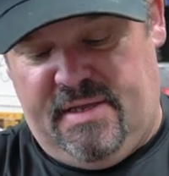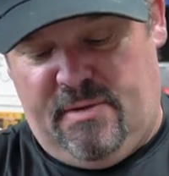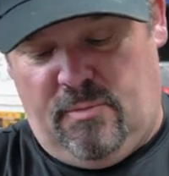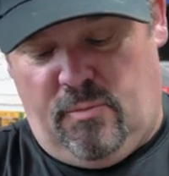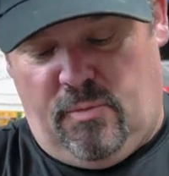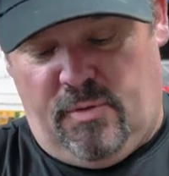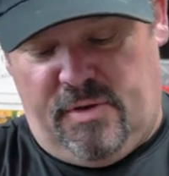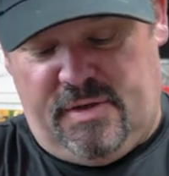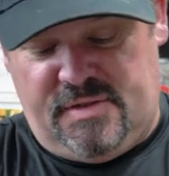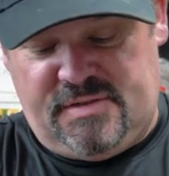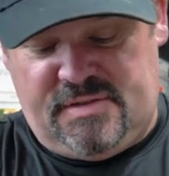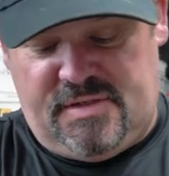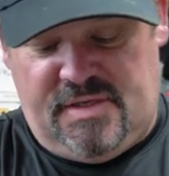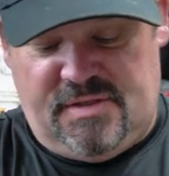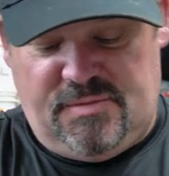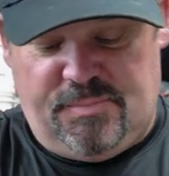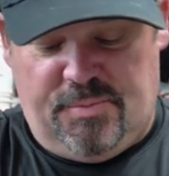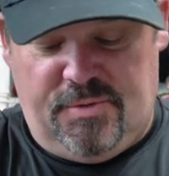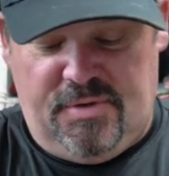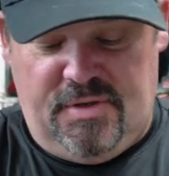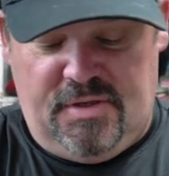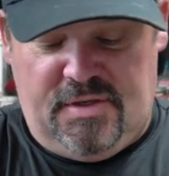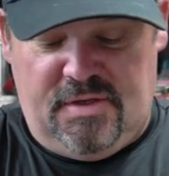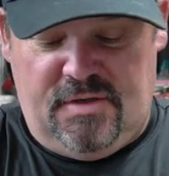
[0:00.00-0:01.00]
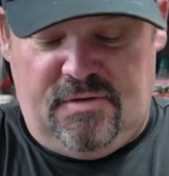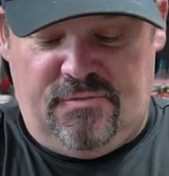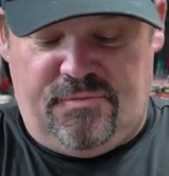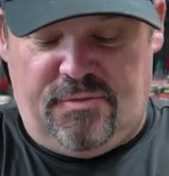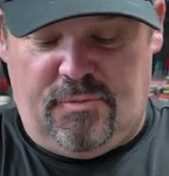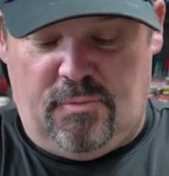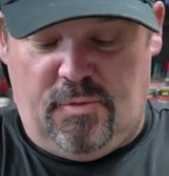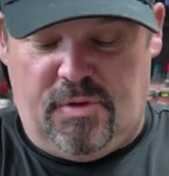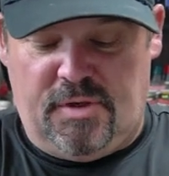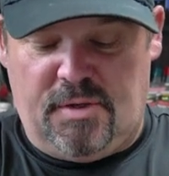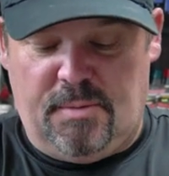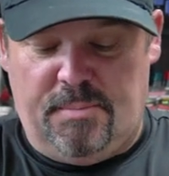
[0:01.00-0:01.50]
it works it's pretty good
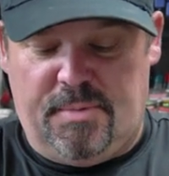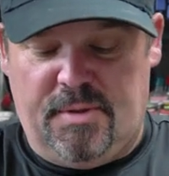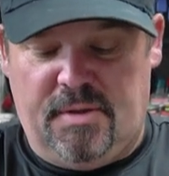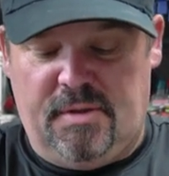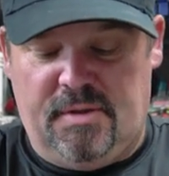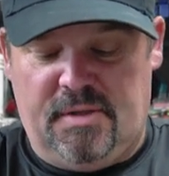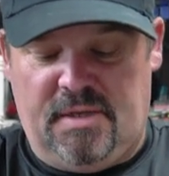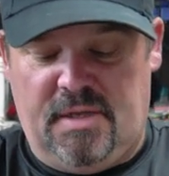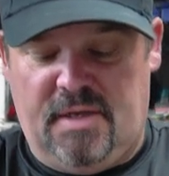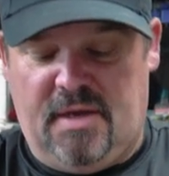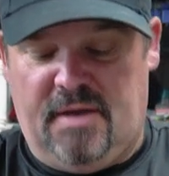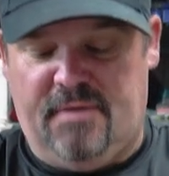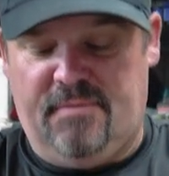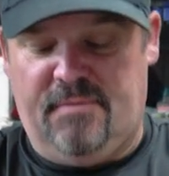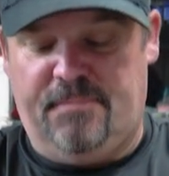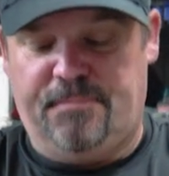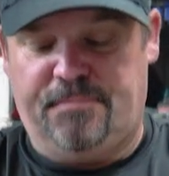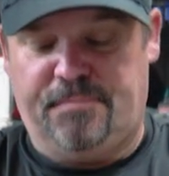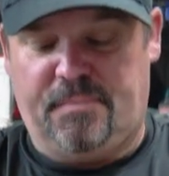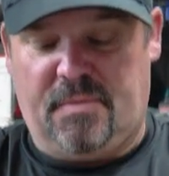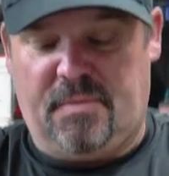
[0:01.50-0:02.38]
for workability i